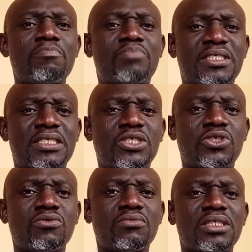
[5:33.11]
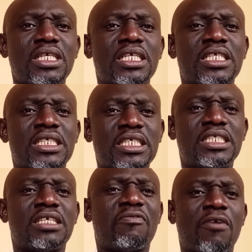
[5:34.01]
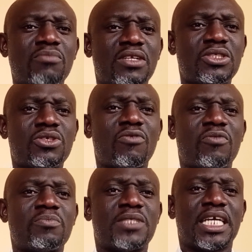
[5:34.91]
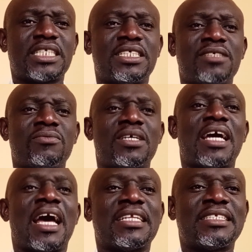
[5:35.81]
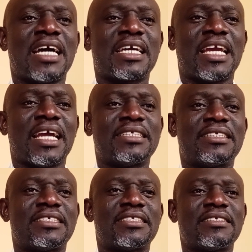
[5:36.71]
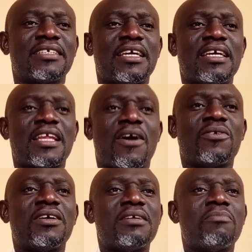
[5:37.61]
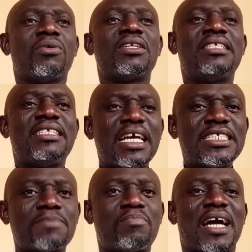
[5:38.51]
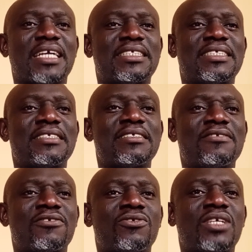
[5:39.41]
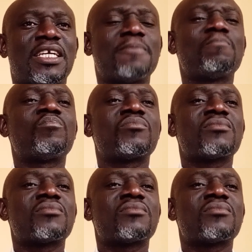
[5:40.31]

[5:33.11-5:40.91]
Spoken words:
precision in the formulation of objective and targets. Now, but despite the